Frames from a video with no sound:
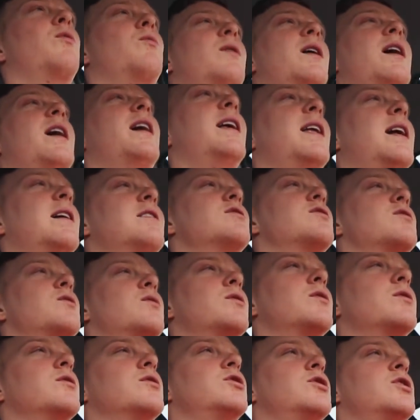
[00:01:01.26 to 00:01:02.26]
I want to head out
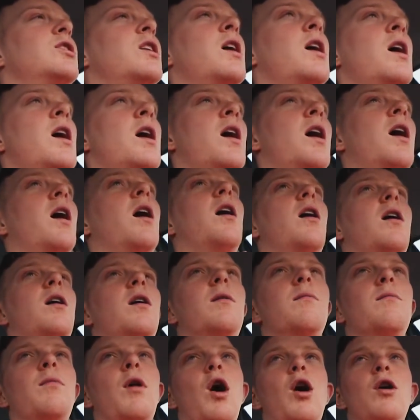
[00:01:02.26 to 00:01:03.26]
towards
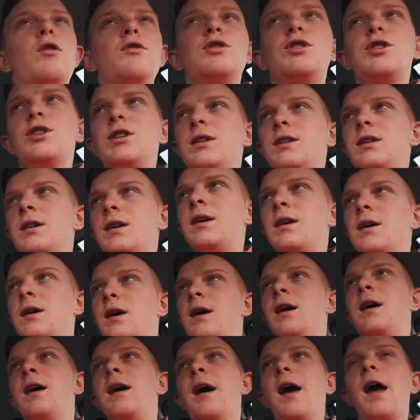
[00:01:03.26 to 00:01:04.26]
the ocean
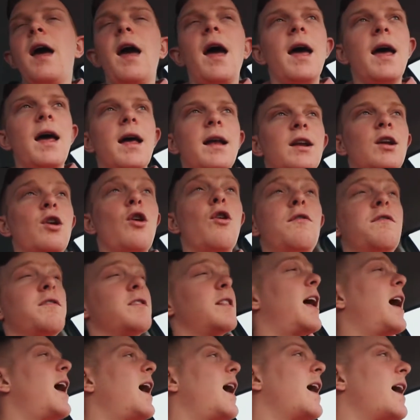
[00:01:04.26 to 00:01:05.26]
and go
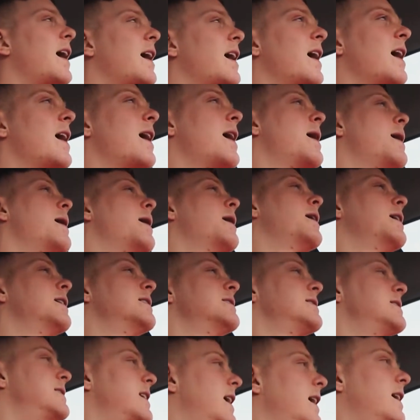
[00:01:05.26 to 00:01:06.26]
fly
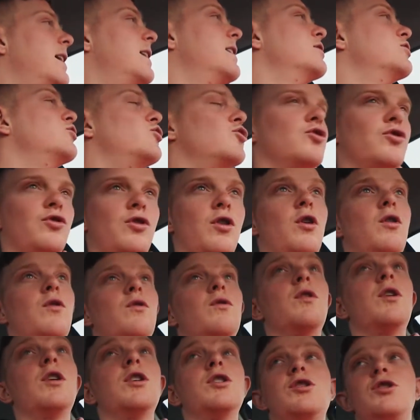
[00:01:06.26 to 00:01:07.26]
said
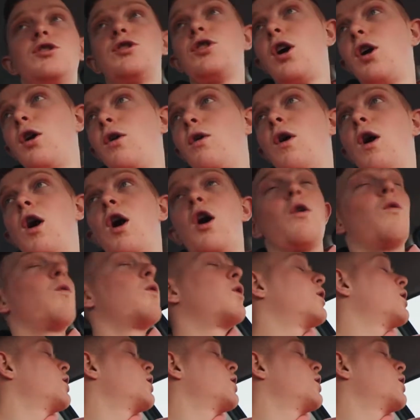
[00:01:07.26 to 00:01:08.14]
drone. So we're